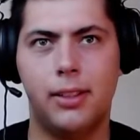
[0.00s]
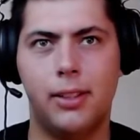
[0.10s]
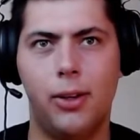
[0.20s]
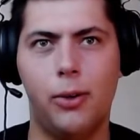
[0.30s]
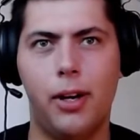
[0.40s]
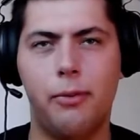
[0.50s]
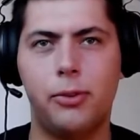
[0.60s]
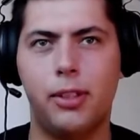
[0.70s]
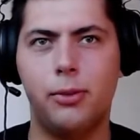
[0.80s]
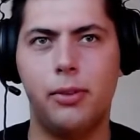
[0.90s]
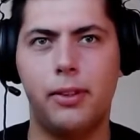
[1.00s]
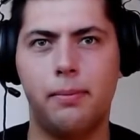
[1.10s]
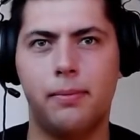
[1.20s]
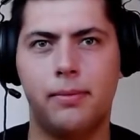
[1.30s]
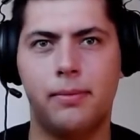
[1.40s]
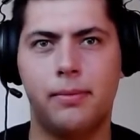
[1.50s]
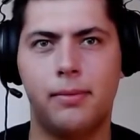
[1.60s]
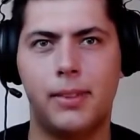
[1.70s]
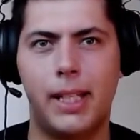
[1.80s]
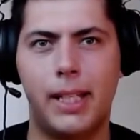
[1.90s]
Oh, have you trained with him?
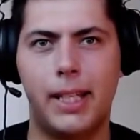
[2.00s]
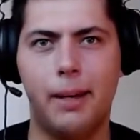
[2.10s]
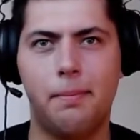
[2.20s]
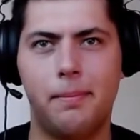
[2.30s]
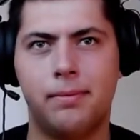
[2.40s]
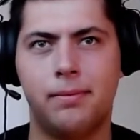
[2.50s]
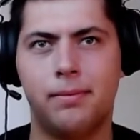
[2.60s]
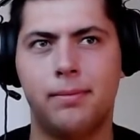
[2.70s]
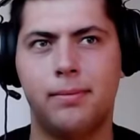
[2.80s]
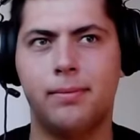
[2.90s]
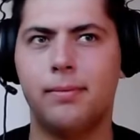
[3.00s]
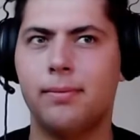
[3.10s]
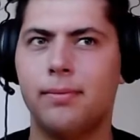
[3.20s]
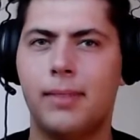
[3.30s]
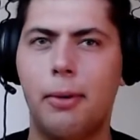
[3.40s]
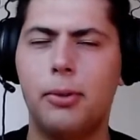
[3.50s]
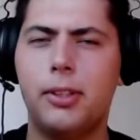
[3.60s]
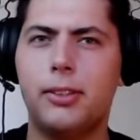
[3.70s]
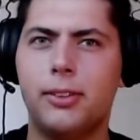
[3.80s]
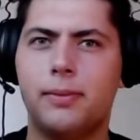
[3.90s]
Yep. I wonder
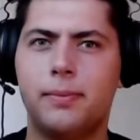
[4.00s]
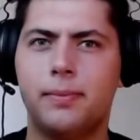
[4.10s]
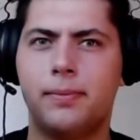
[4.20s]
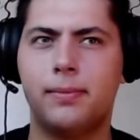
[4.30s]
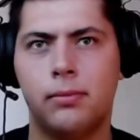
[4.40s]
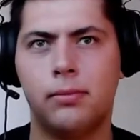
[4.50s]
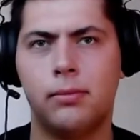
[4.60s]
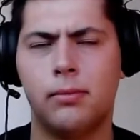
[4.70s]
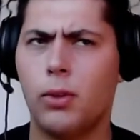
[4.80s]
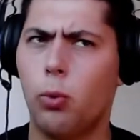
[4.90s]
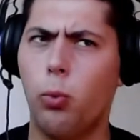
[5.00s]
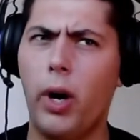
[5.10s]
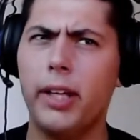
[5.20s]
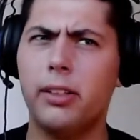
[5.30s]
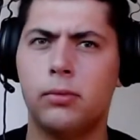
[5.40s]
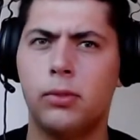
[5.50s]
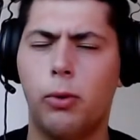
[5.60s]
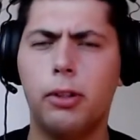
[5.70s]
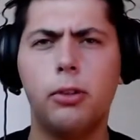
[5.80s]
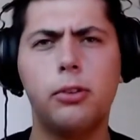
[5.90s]
too. Why though?
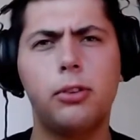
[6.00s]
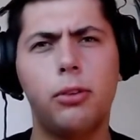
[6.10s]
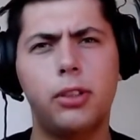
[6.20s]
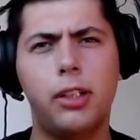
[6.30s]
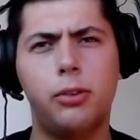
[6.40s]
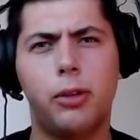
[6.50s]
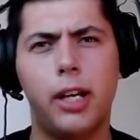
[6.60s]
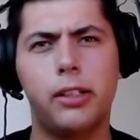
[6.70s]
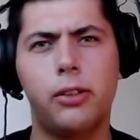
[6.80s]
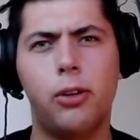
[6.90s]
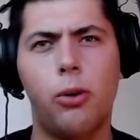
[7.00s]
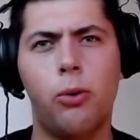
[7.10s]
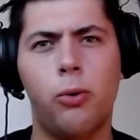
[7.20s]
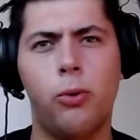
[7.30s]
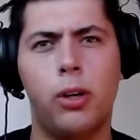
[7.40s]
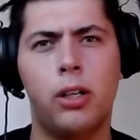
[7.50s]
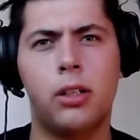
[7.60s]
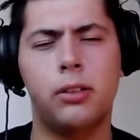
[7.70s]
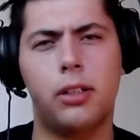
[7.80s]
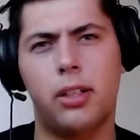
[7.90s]
Why don't you all train together? You're all
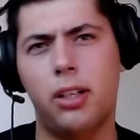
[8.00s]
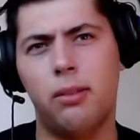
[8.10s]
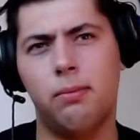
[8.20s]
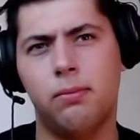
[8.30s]
around him.